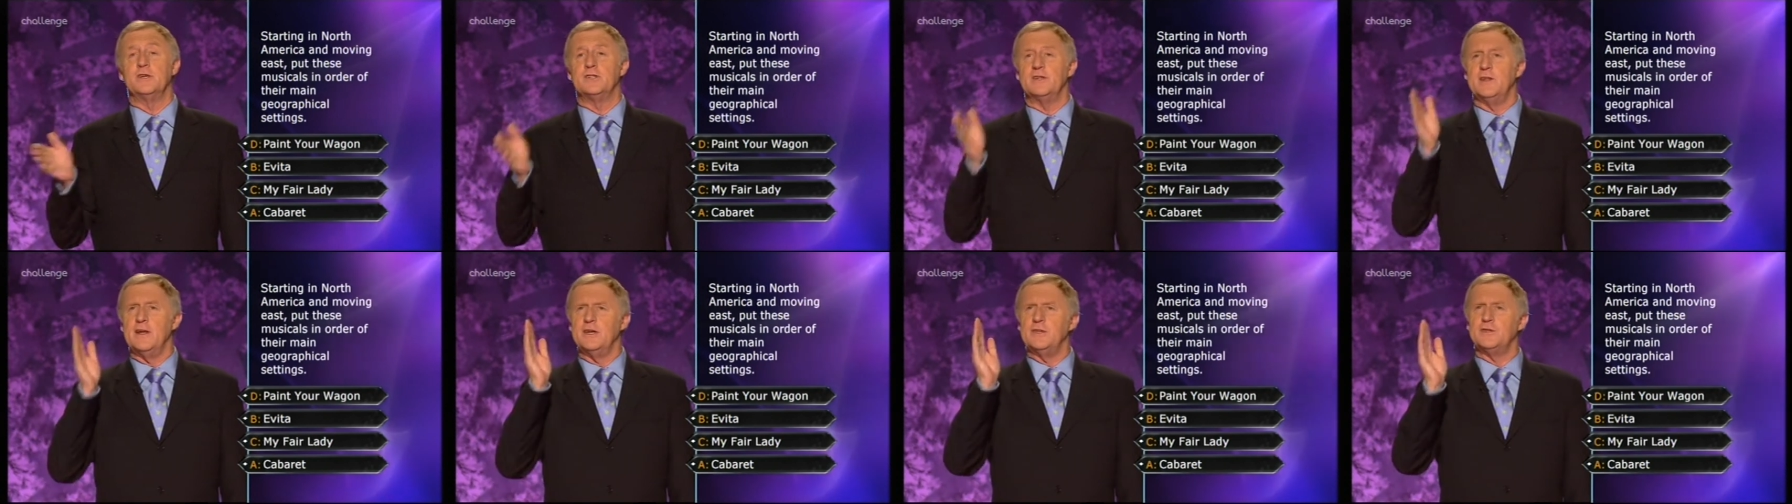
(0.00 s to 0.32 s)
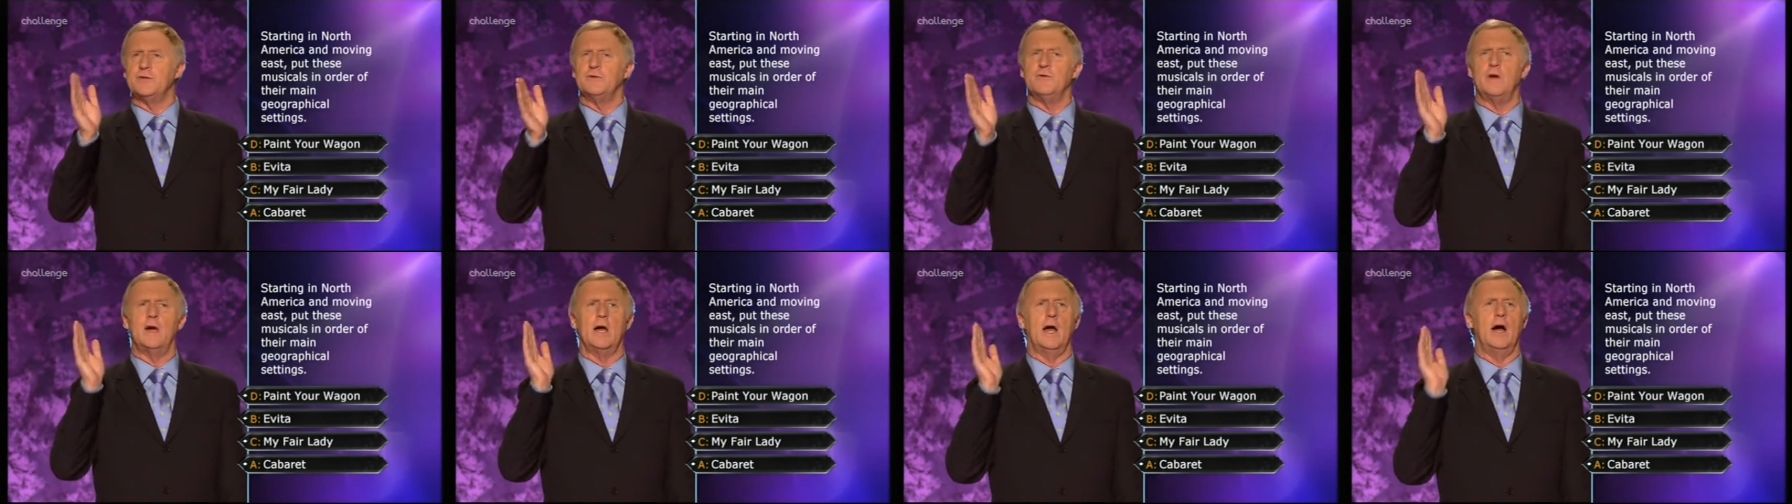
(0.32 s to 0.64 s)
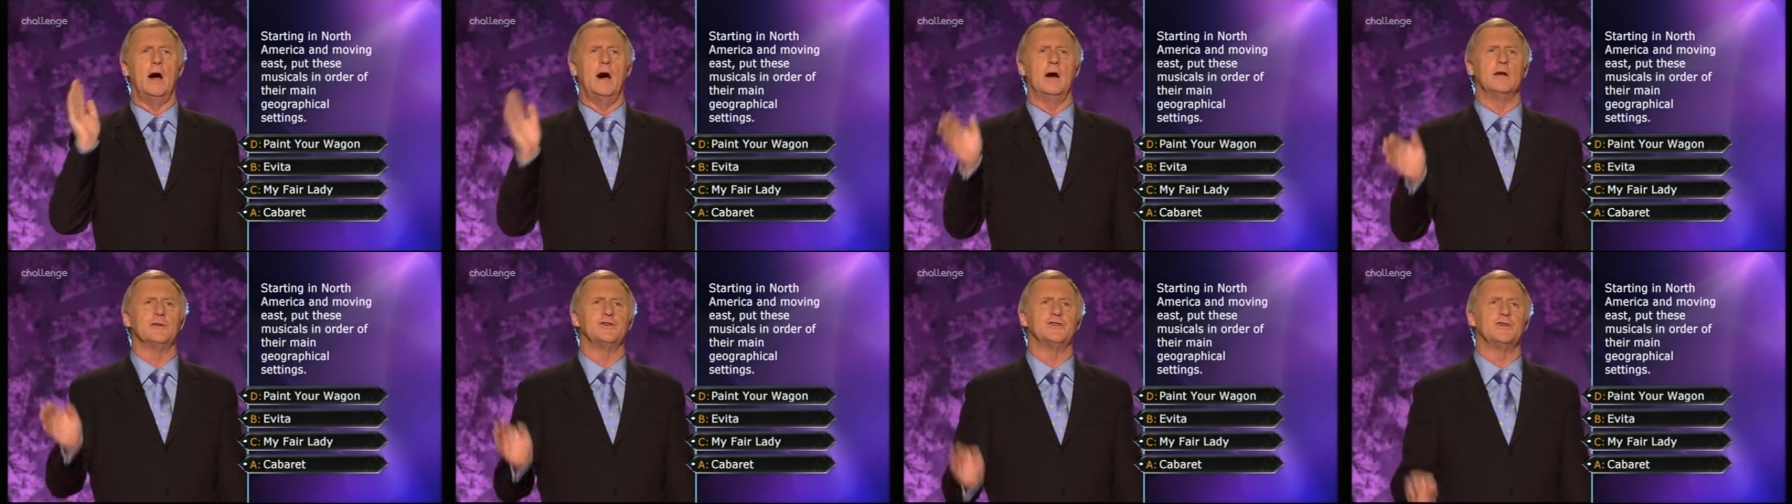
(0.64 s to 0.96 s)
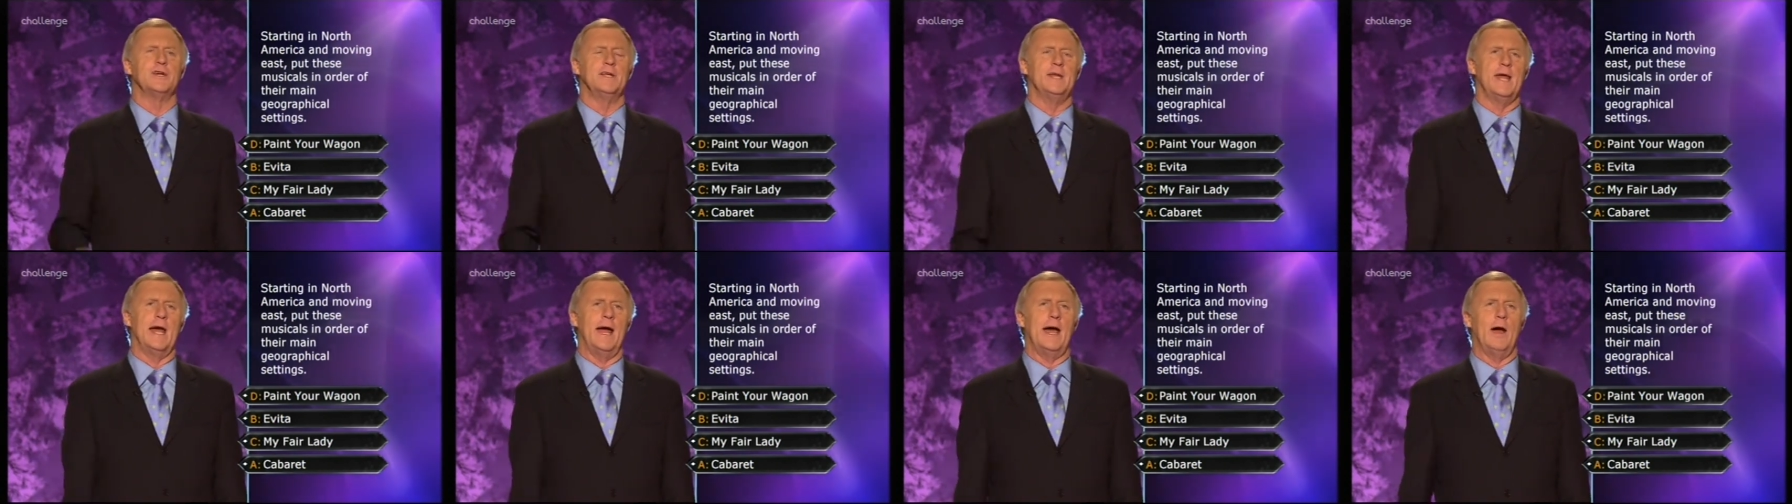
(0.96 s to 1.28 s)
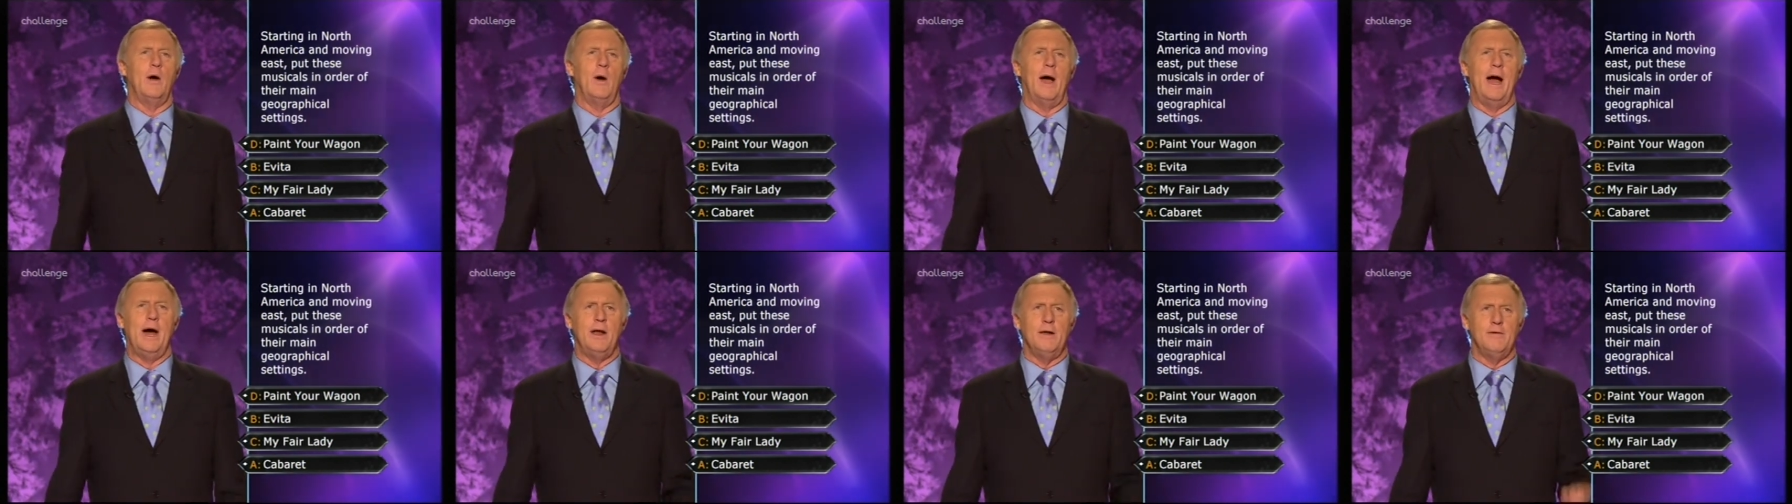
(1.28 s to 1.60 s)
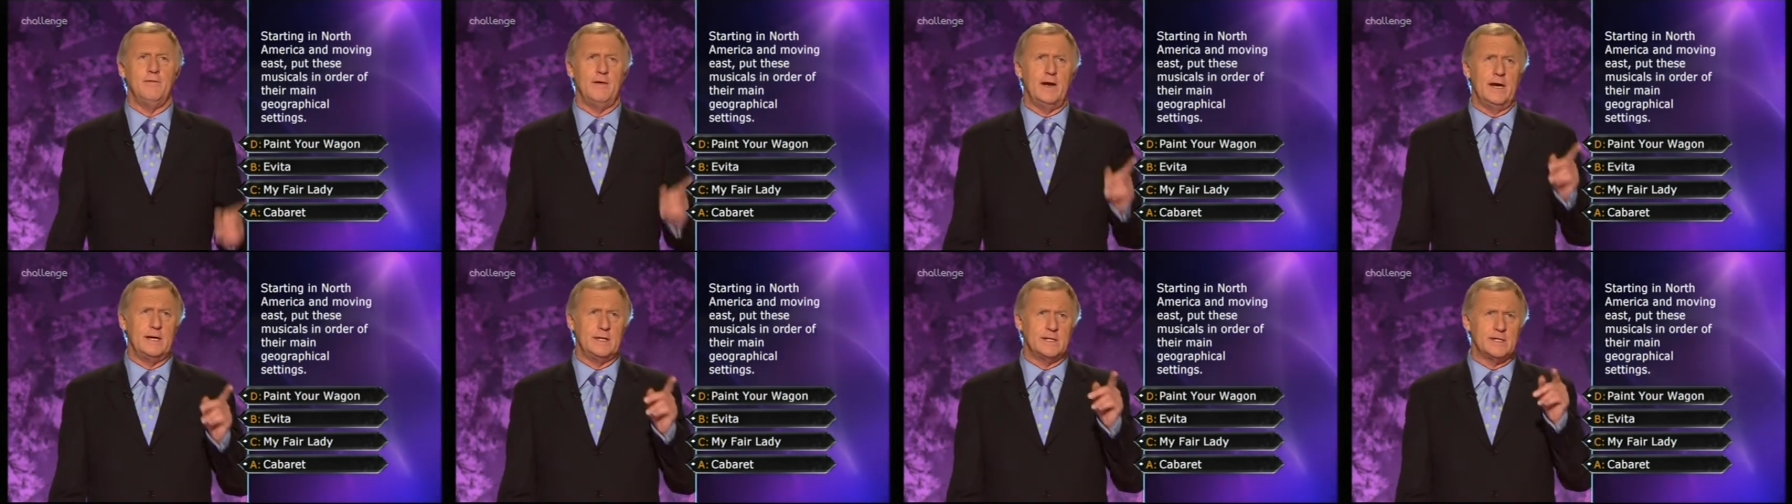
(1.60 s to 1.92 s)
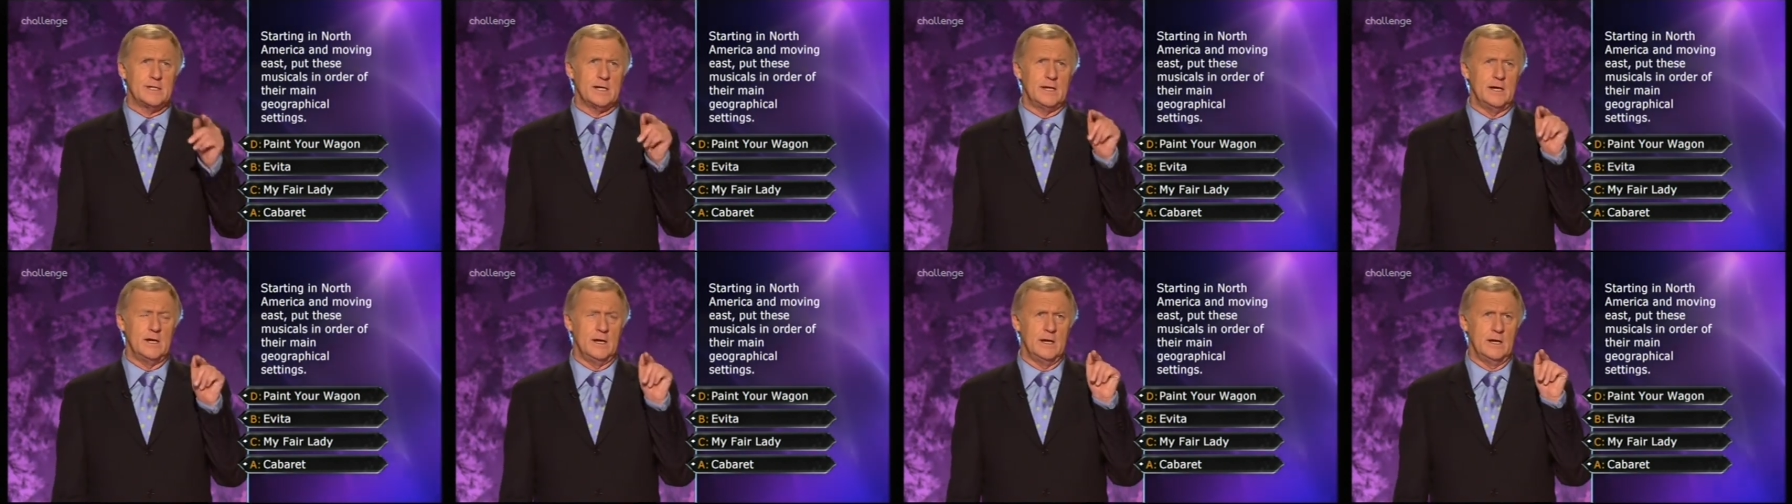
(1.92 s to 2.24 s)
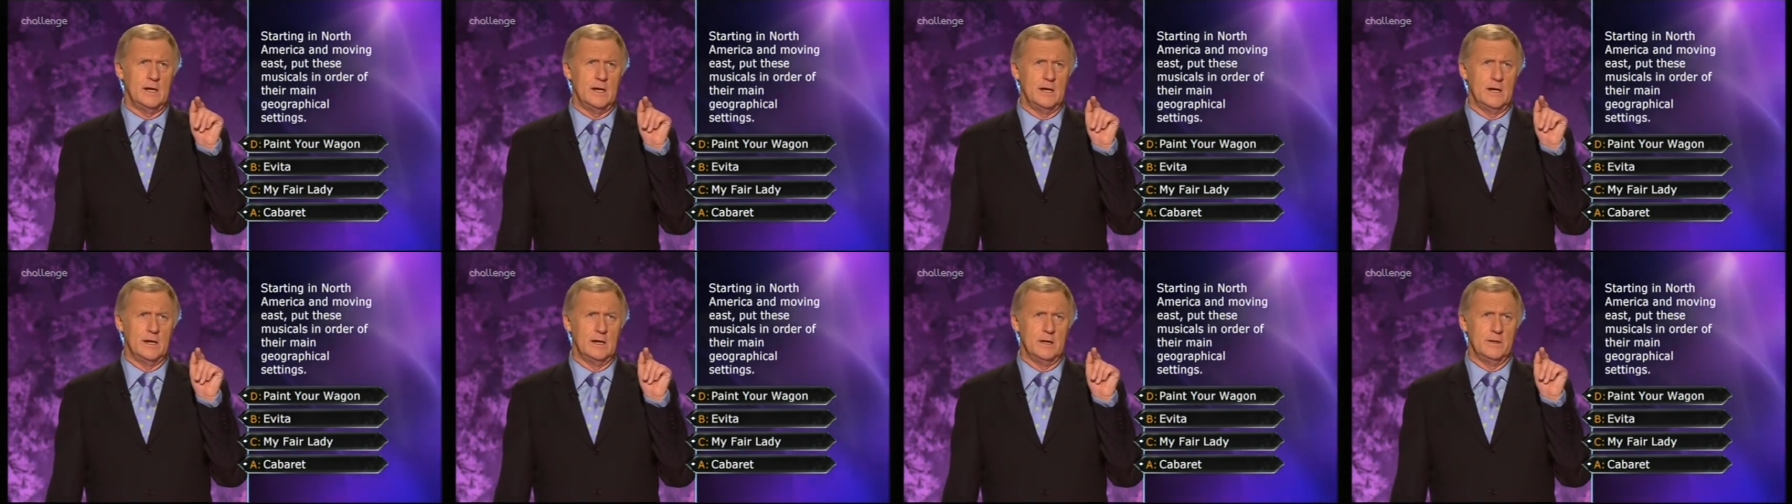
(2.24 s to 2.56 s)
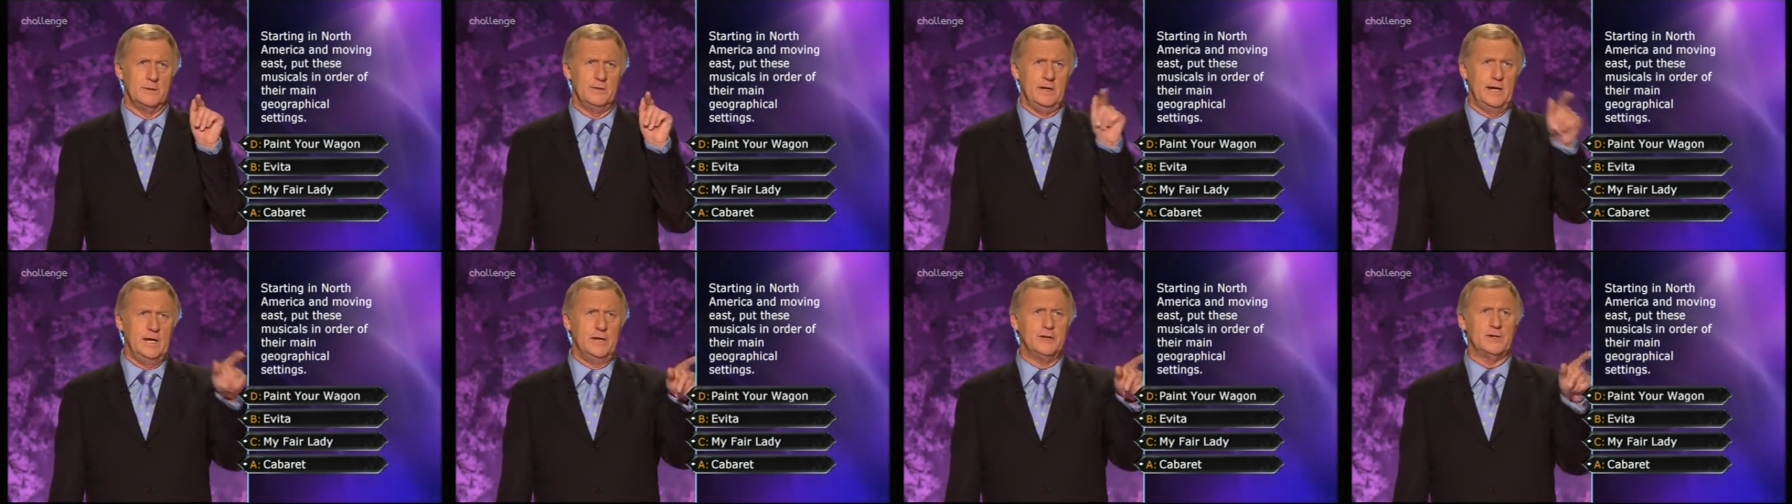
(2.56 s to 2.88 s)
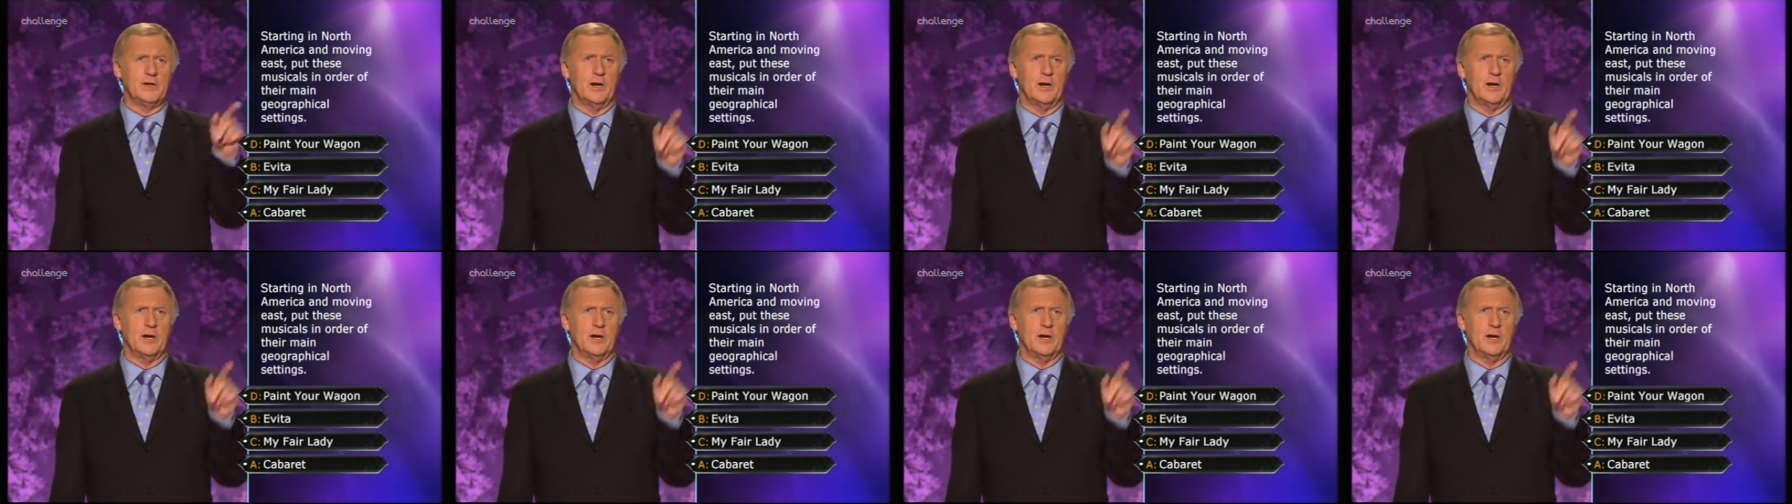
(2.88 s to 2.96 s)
So that's the right answer. Now, out of eight, these